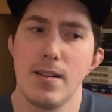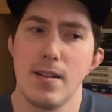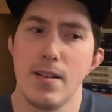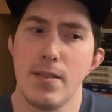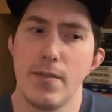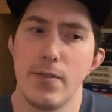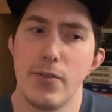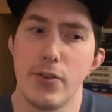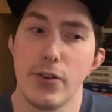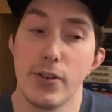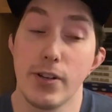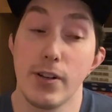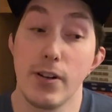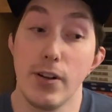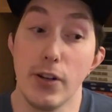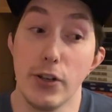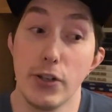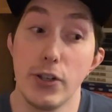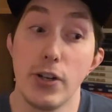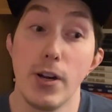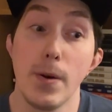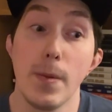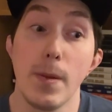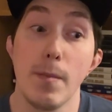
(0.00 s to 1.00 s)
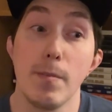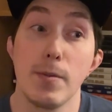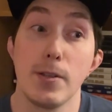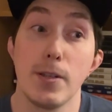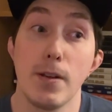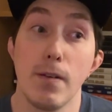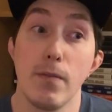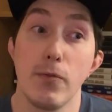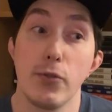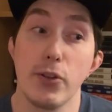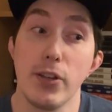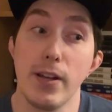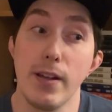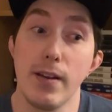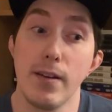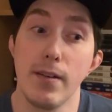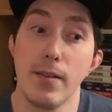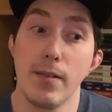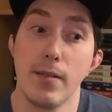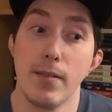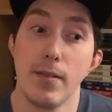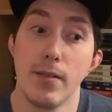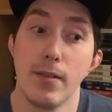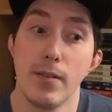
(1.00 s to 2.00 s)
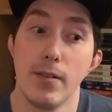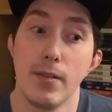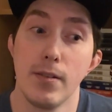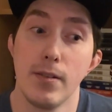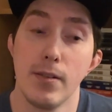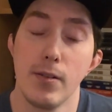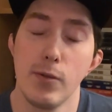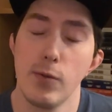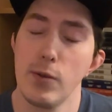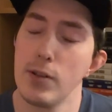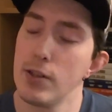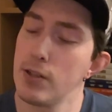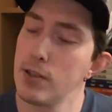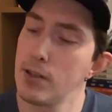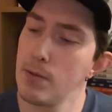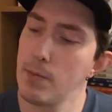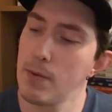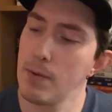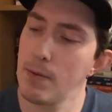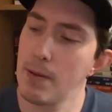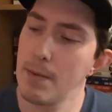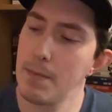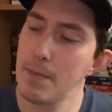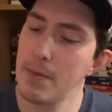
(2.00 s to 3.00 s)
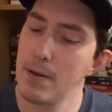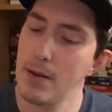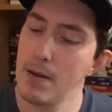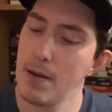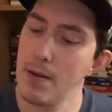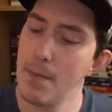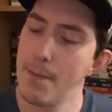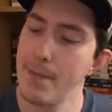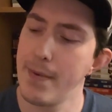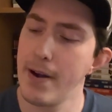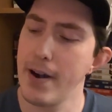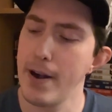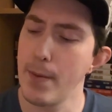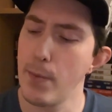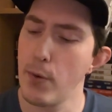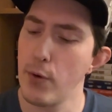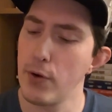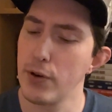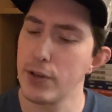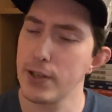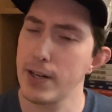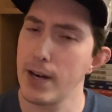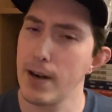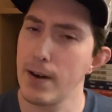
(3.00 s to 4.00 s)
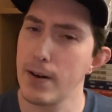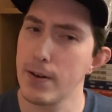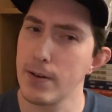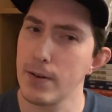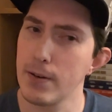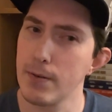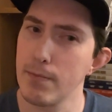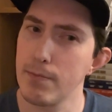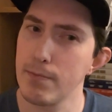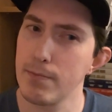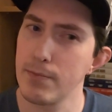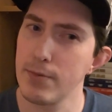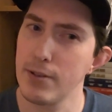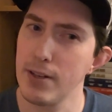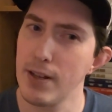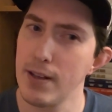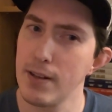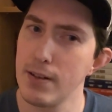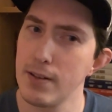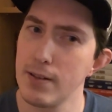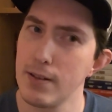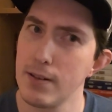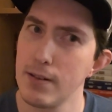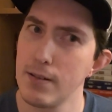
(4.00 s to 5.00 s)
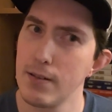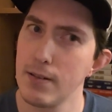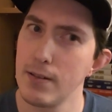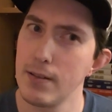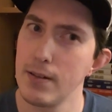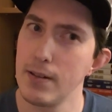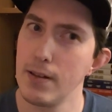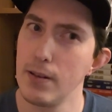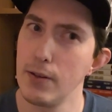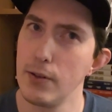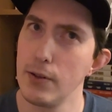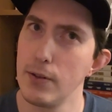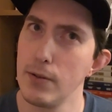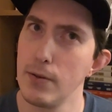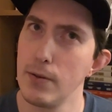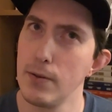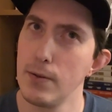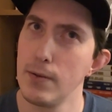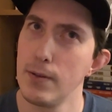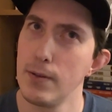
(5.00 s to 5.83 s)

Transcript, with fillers: they're going to turn themselves in, which is something that Barrymore's character says they'll do.